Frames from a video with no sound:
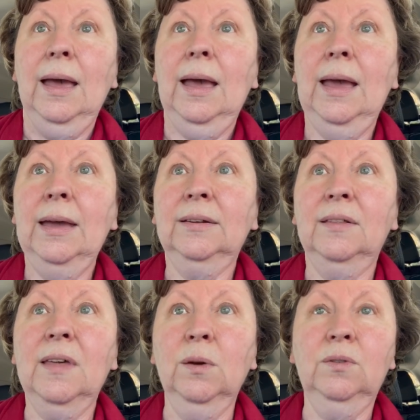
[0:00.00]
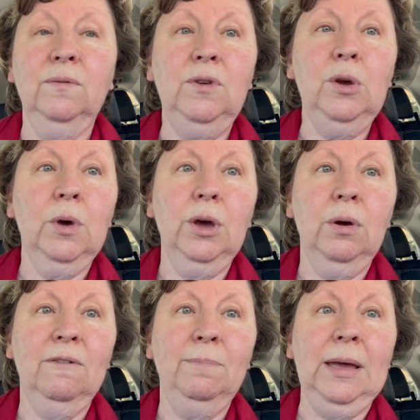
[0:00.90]
And those of you who
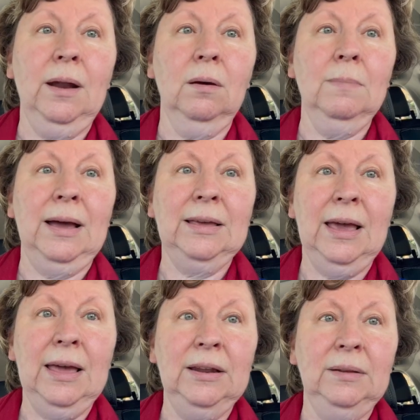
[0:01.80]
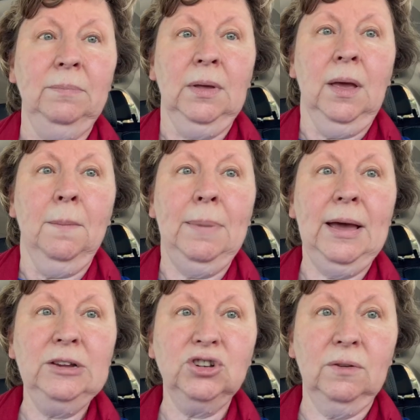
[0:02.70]
have been on my canning
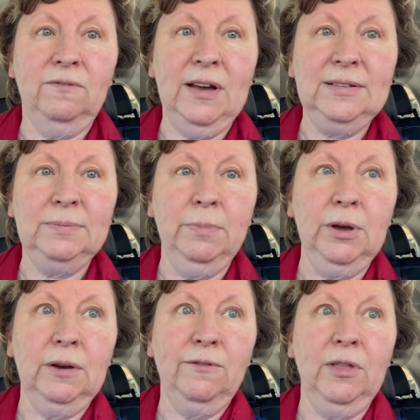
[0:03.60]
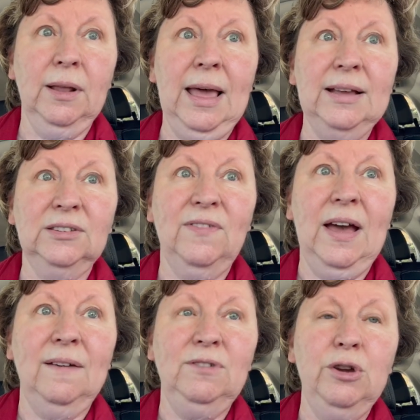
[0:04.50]
page on Facebook for the last
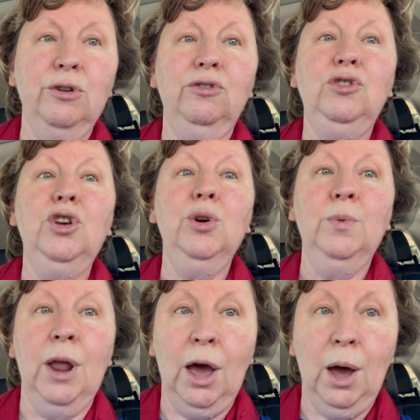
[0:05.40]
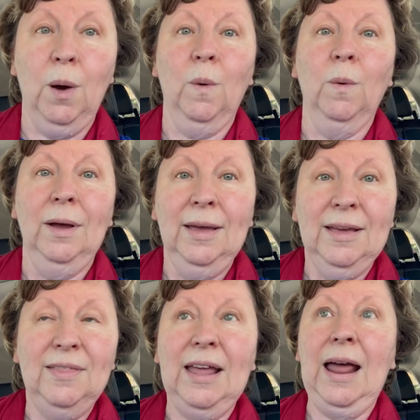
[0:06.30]
5 years, you know
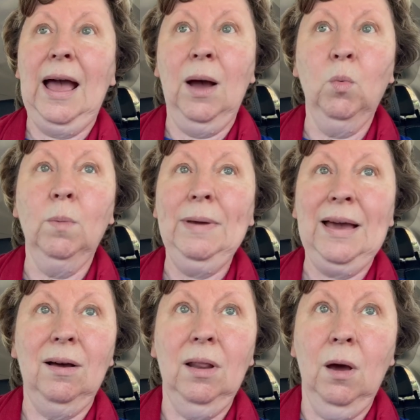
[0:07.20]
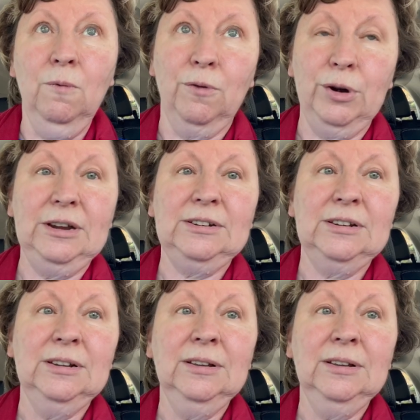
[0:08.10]
that I will be all over it